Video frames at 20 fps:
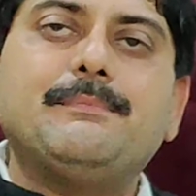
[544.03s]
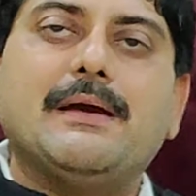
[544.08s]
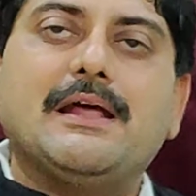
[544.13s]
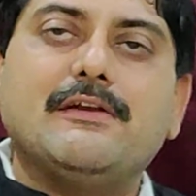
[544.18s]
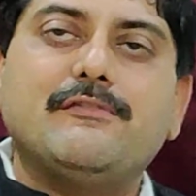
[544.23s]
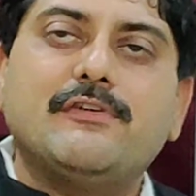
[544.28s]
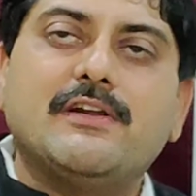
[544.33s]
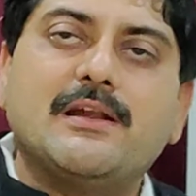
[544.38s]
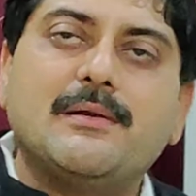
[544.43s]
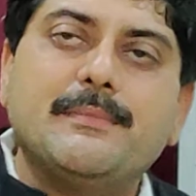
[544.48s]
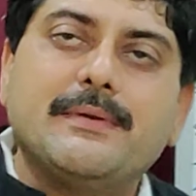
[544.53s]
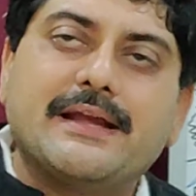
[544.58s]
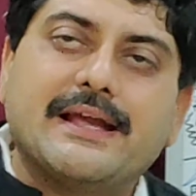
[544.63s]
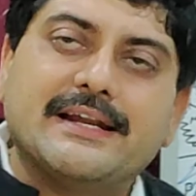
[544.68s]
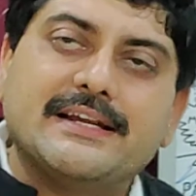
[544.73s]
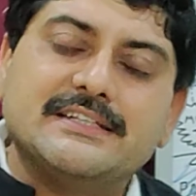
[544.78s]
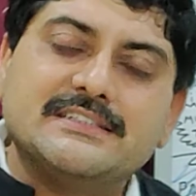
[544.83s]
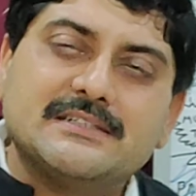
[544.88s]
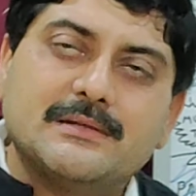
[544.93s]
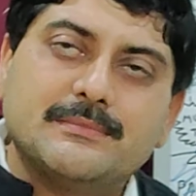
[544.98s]
peripheral
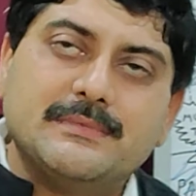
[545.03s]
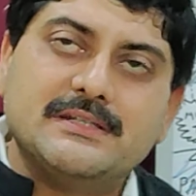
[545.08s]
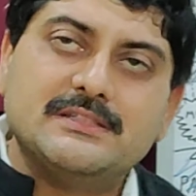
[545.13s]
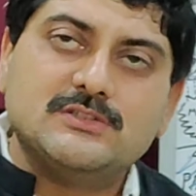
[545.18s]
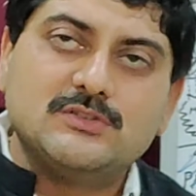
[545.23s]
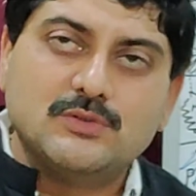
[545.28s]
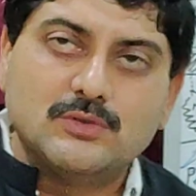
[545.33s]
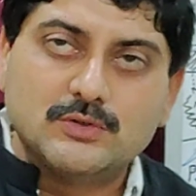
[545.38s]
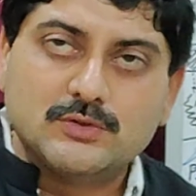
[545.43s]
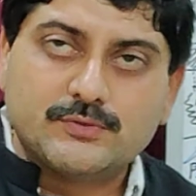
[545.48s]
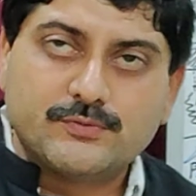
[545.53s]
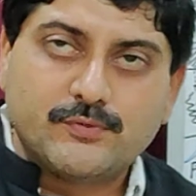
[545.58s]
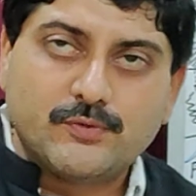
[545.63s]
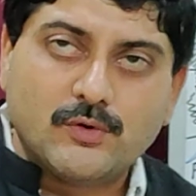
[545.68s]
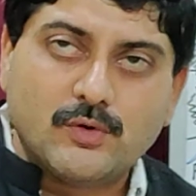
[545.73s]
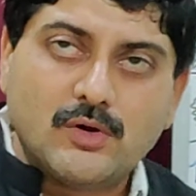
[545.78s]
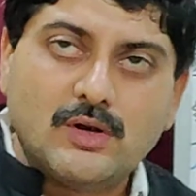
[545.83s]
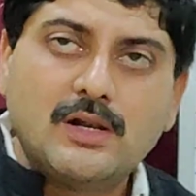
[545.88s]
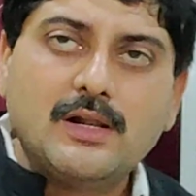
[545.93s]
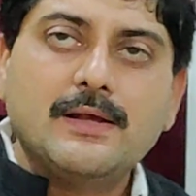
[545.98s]
mechanism is
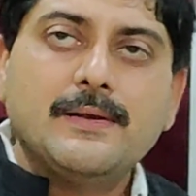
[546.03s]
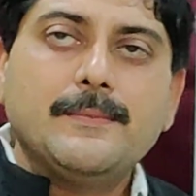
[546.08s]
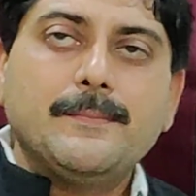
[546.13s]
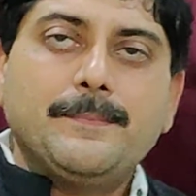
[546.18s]
useful